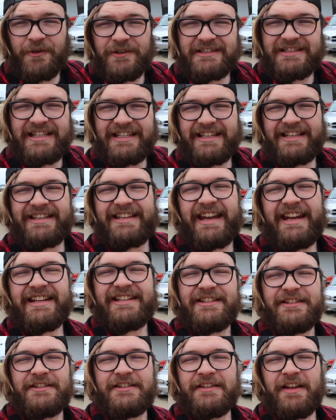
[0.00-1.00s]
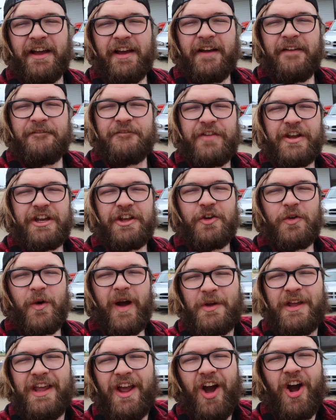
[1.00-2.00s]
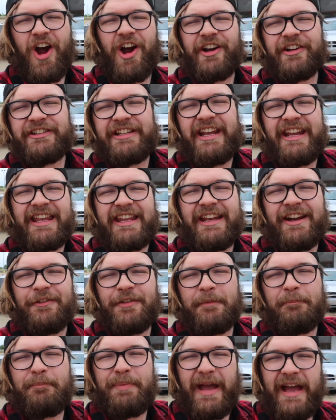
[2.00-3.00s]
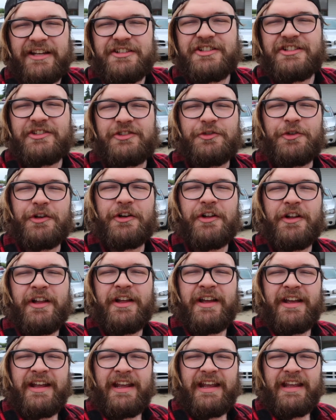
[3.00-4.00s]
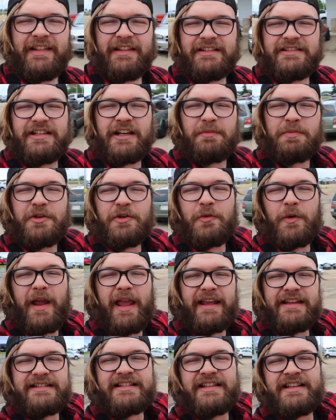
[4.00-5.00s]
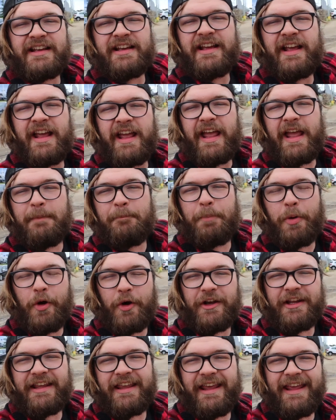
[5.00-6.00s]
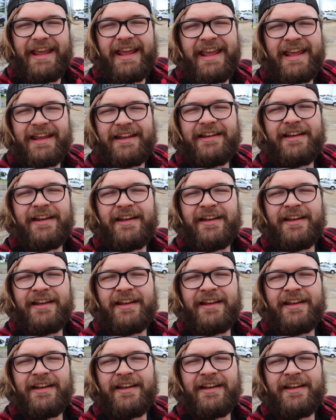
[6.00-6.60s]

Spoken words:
In today's video, we are taking out the badgeless grille in the W8 and putting in